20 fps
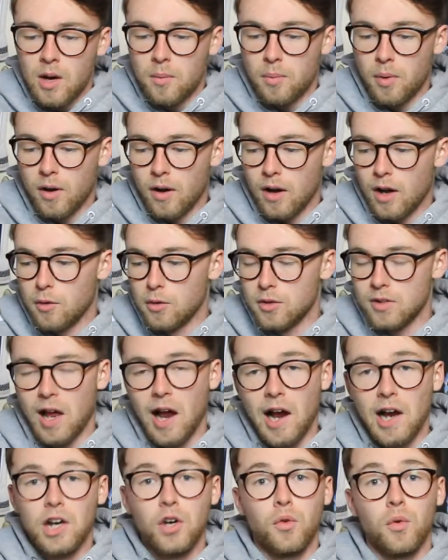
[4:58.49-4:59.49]
But I was
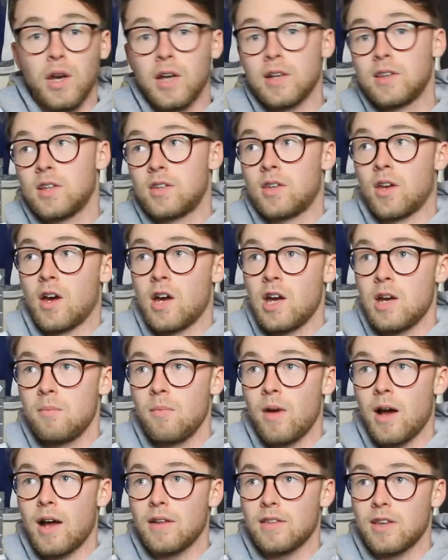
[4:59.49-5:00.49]
angry at the
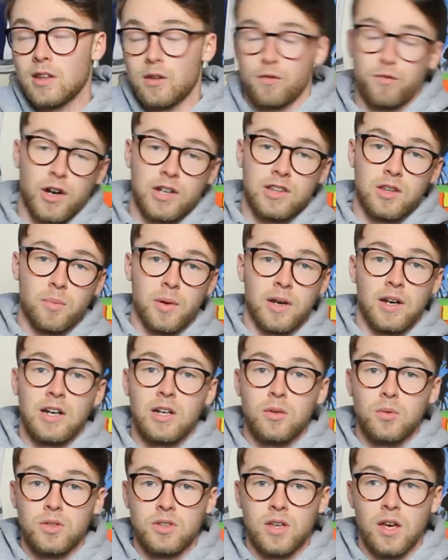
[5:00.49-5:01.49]
time that the fact the
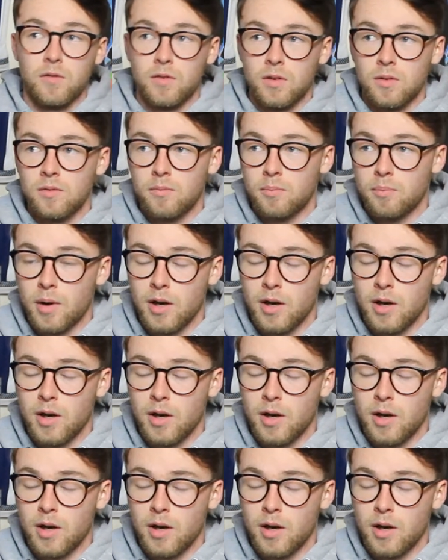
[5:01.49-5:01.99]
penalty was given